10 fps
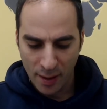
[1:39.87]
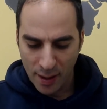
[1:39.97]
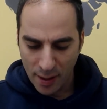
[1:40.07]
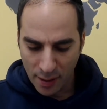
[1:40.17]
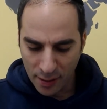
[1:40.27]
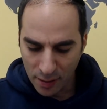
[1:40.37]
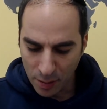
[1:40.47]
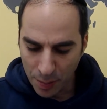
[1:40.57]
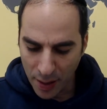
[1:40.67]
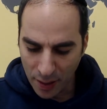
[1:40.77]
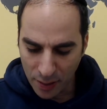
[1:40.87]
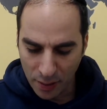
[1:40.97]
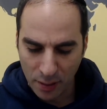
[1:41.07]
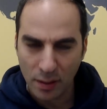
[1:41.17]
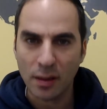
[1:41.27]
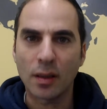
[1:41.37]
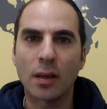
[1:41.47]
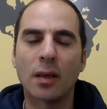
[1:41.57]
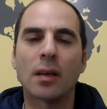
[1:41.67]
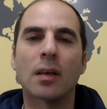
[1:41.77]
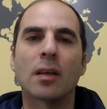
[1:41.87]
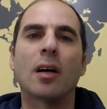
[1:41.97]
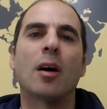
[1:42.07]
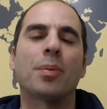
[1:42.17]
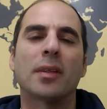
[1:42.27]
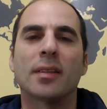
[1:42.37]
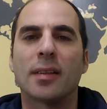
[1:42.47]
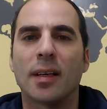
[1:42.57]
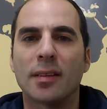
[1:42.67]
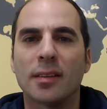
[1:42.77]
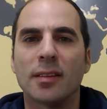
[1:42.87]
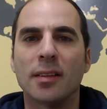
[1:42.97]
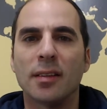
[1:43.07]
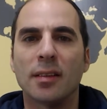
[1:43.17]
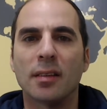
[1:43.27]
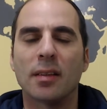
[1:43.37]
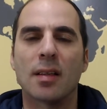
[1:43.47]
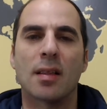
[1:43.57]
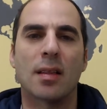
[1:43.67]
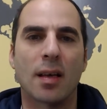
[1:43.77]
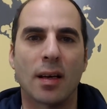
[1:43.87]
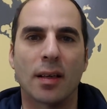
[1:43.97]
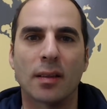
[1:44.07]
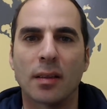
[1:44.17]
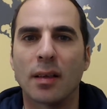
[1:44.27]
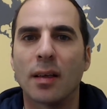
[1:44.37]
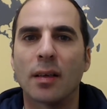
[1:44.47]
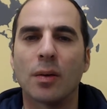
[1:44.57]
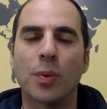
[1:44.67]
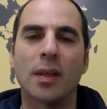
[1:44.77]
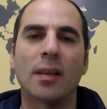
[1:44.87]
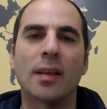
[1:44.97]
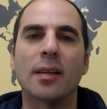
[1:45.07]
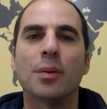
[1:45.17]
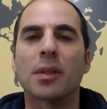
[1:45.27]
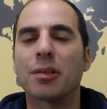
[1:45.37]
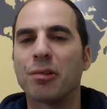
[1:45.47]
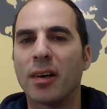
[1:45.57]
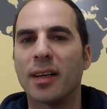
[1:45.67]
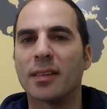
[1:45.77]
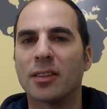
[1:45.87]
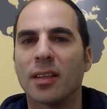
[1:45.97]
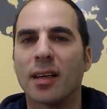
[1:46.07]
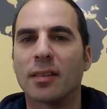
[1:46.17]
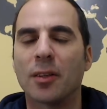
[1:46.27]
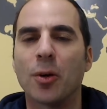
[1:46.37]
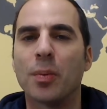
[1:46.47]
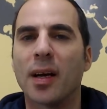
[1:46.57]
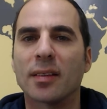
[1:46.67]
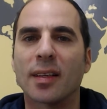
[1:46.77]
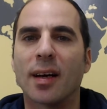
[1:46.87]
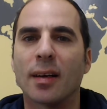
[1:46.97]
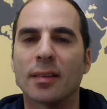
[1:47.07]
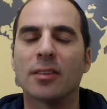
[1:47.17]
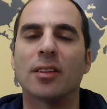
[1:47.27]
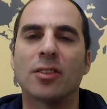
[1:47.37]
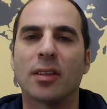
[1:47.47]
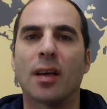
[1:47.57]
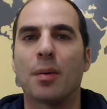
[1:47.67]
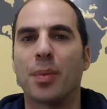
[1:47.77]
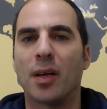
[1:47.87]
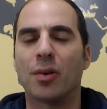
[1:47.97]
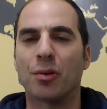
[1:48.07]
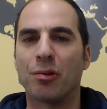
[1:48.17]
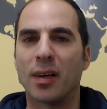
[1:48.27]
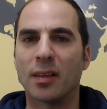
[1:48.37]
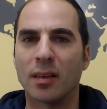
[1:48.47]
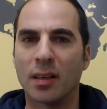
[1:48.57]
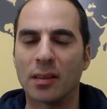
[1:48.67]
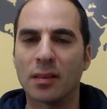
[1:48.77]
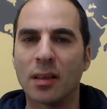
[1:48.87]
This is about a couple in Tennessee that where the lady was crying that she has to go back to college and she can't pay her credit cards